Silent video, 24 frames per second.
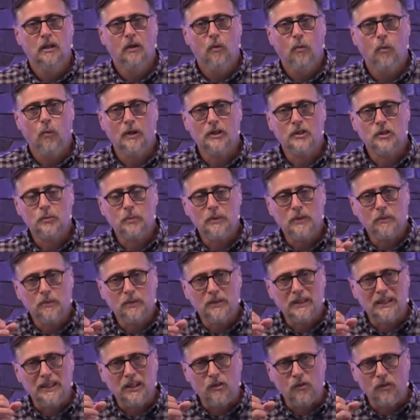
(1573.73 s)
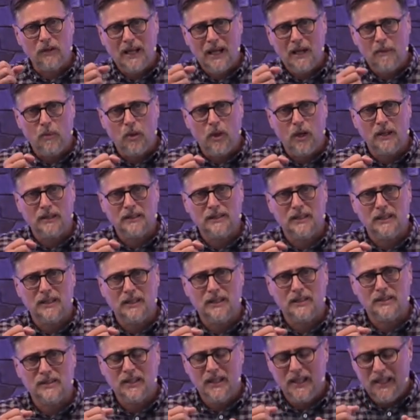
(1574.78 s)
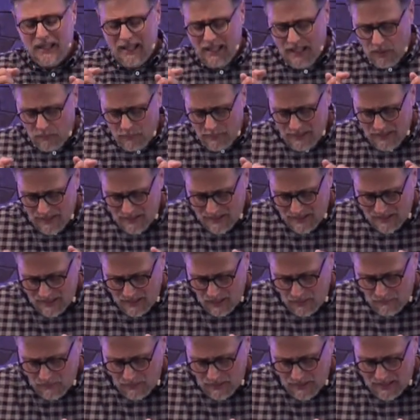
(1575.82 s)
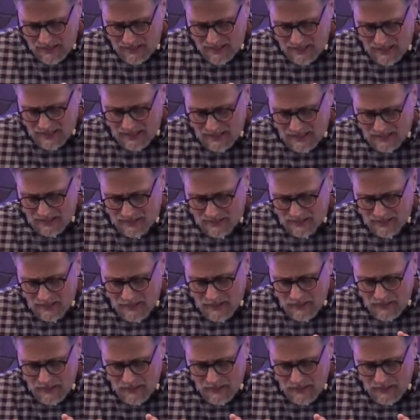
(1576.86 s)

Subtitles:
Once we really grab onto this and we discover these things,